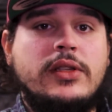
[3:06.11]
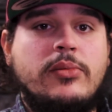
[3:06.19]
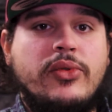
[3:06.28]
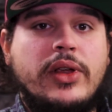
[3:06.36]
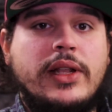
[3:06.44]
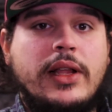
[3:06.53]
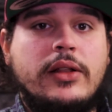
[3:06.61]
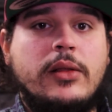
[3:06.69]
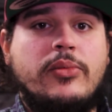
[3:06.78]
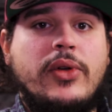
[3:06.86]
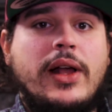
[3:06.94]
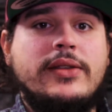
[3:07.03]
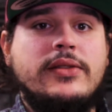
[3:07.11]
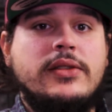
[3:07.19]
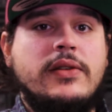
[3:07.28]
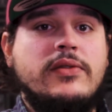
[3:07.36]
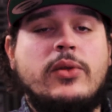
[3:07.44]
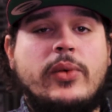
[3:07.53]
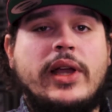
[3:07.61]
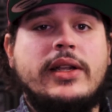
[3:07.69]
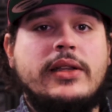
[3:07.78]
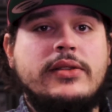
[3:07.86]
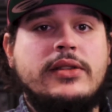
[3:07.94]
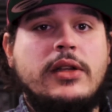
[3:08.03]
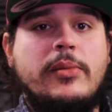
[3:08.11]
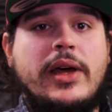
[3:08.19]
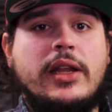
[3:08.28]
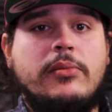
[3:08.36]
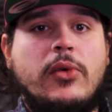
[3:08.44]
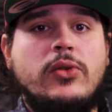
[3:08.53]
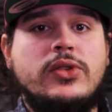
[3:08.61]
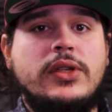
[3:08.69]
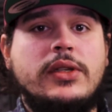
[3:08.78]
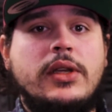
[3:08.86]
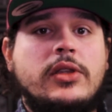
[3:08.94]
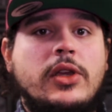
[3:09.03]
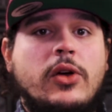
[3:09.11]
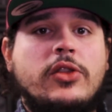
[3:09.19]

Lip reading: it break down the process of directing cinematic motion, the